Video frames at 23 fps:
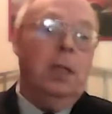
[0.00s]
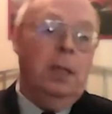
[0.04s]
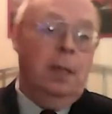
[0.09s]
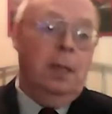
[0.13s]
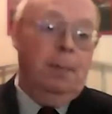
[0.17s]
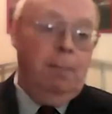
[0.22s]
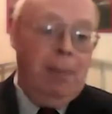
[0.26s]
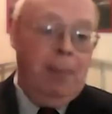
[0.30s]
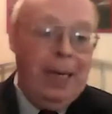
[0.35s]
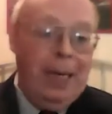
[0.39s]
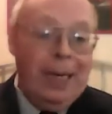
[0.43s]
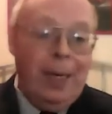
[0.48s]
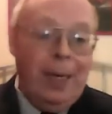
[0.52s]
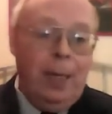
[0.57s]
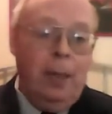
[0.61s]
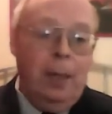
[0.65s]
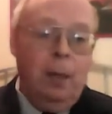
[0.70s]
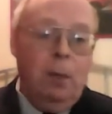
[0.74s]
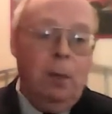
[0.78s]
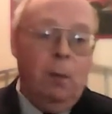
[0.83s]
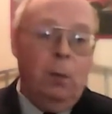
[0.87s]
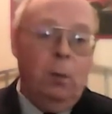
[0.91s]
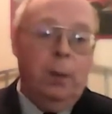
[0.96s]

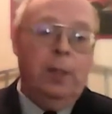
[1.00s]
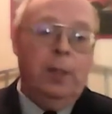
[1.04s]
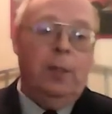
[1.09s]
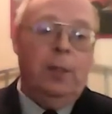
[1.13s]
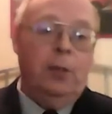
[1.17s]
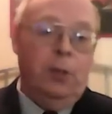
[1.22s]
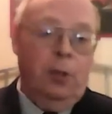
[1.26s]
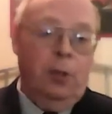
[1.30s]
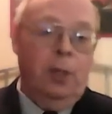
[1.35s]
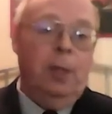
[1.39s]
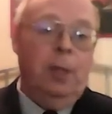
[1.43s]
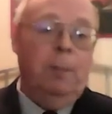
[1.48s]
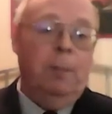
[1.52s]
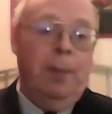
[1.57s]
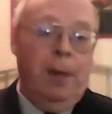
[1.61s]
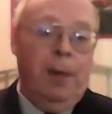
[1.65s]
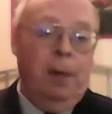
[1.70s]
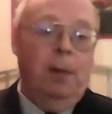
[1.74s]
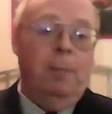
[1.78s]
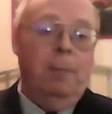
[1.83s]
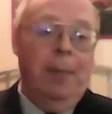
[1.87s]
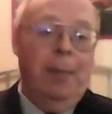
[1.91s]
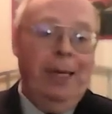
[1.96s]
meeting with Attorney
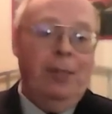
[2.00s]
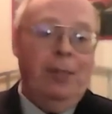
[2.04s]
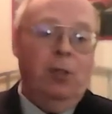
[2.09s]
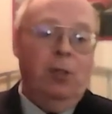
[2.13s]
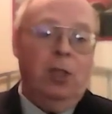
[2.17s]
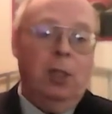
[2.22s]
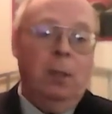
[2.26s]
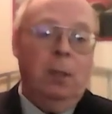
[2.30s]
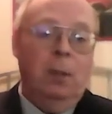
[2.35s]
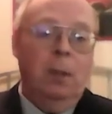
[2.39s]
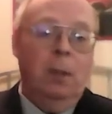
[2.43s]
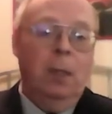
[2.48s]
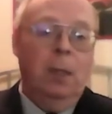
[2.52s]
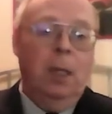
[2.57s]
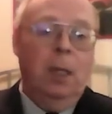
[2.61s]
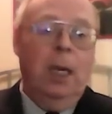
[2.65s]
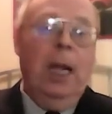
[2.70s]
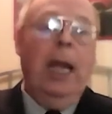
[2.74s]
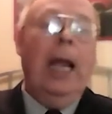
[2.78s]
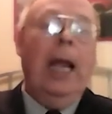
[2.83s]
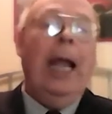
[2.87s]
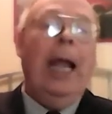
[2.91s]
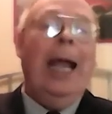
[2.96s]
Perry Mason,
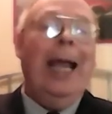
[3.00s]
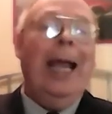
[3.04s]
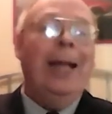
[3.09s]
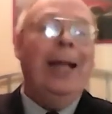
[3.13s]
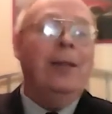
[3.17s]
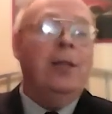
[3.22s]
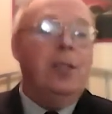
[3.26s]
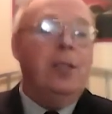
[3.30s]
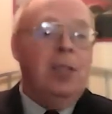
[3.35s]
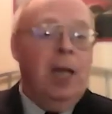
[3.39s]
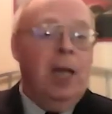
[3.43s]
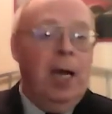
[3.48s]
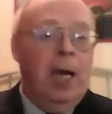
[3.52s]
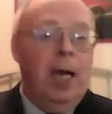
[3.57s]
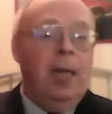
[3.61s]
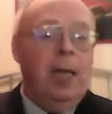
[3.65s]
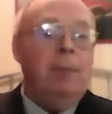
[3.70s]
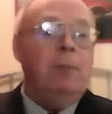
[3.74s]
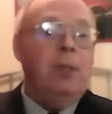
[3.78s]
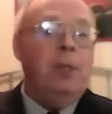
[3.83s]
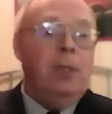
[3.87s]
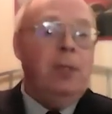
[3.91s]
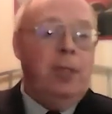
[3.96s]
and the
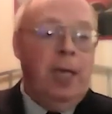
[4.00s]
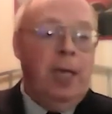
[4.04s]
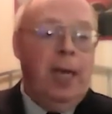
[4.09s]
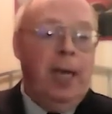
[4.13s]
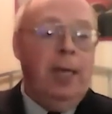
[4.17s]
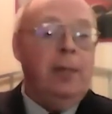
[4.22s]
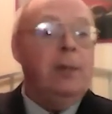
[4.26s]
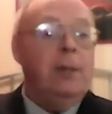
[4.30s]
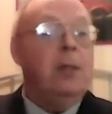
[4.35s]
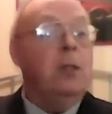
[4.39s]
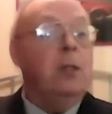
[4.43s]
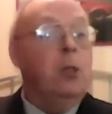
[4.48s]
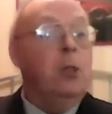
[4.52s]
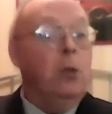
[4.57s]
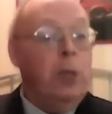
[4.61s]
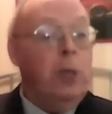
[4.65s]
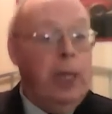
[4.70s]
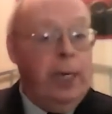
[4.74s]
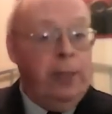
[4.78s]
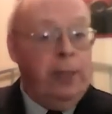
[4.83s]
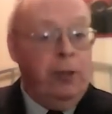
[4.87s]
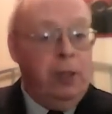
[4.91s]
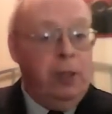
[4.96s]
time, the date, the
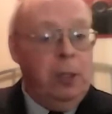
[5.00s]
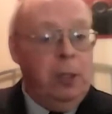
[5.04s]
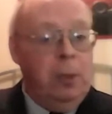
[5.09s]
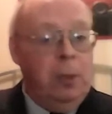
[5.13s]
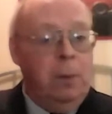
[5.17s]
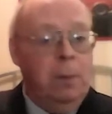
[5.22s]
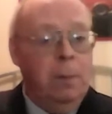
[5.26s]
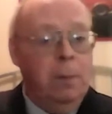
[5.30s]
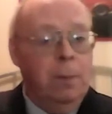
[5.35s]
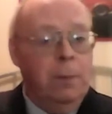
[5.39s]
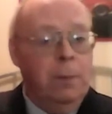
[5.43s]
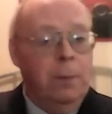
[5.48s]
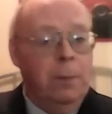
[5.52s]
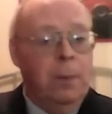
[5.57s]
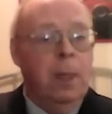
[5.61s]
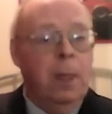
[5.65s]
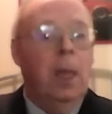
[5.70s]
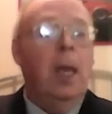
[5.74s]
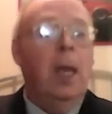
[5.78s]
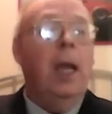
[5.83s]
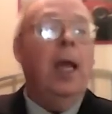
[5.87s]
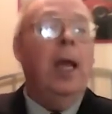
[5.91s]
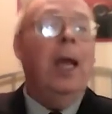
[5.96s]
location,
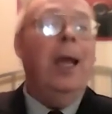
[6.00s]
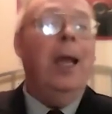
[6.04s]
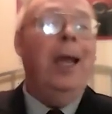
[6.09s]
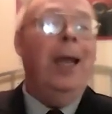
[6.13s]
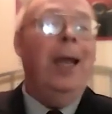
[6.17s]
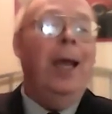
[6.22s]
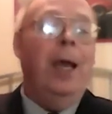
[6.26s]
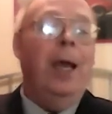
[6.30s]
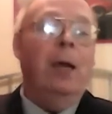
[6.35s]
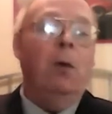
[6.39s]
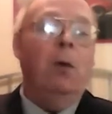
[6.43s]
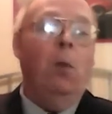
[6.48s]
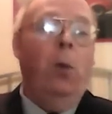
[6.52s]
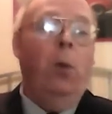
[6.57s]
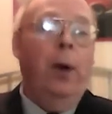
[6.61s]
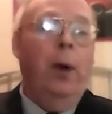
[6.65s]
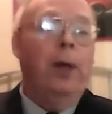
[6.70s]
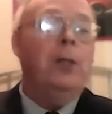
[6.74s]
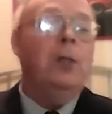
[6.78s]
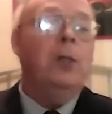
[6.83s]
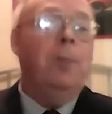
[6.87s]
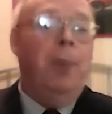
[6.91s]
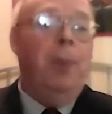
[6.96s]
and
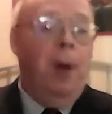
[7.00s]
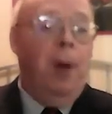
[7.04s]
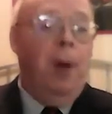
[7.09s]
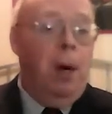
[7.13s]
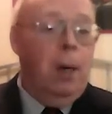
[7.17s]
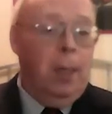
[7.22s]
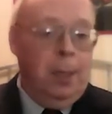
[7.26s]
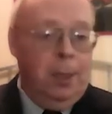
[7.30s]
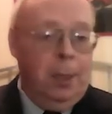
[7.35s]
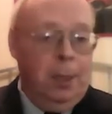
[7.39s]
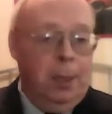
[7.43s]
where to park.